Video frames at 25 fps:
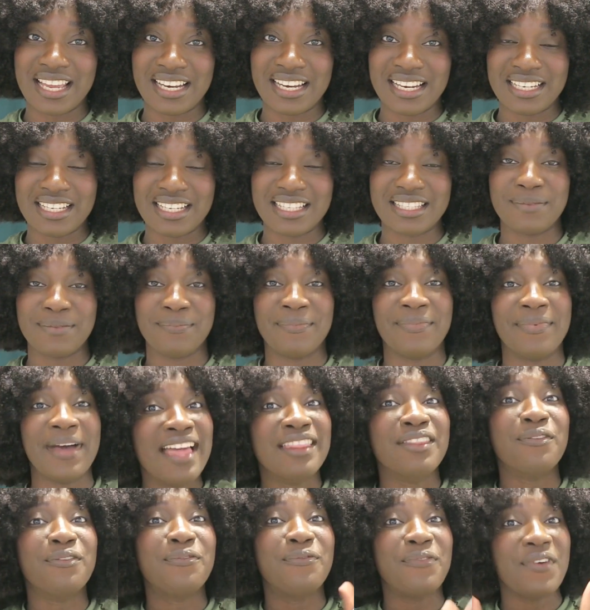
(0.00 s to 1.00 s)
analyst.
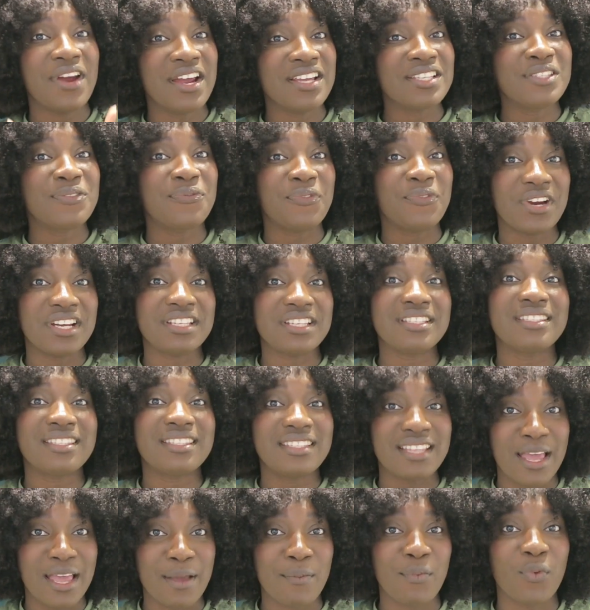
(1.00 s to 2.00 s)
The first
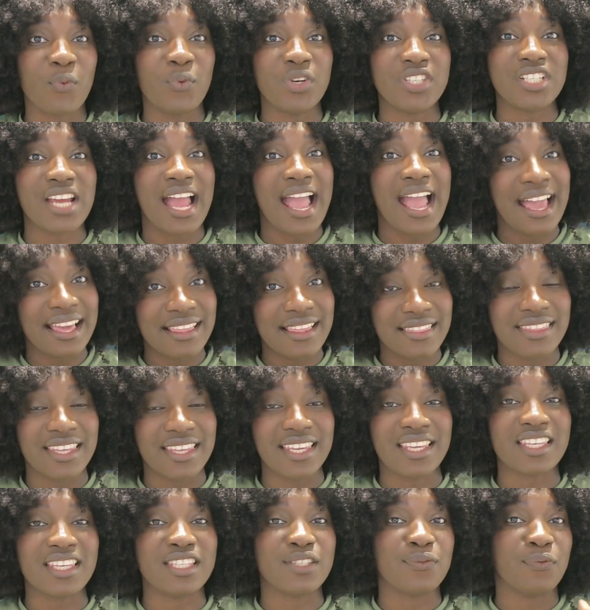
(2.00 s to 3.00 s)
step, which I
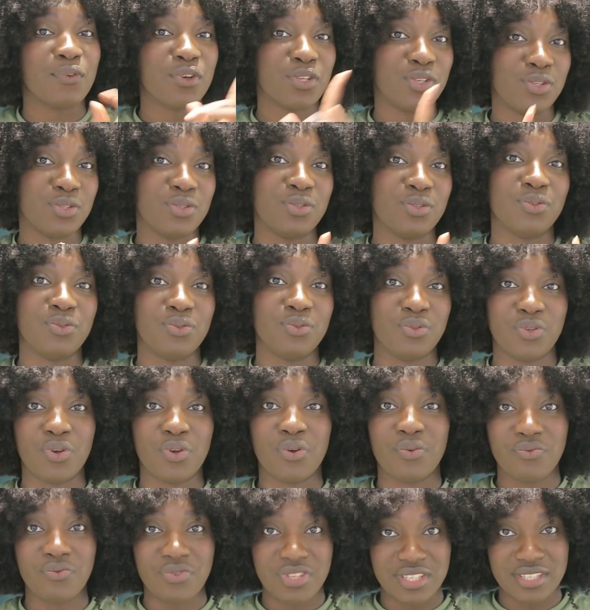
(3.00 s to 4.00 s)
think, is for you to do
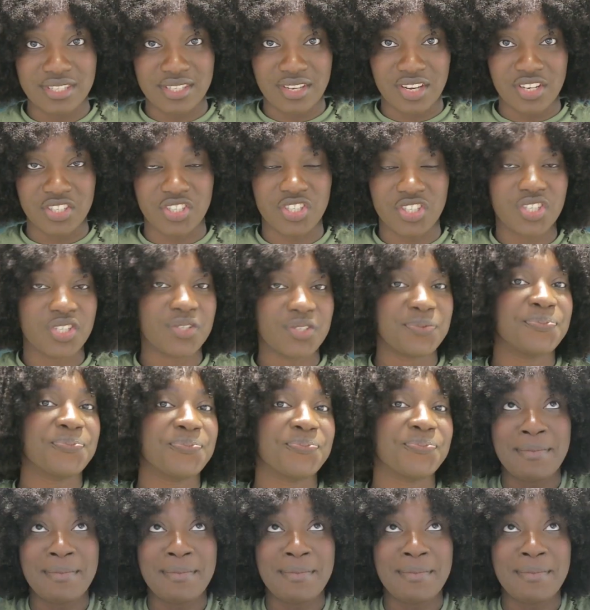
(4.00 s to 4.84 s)
your research.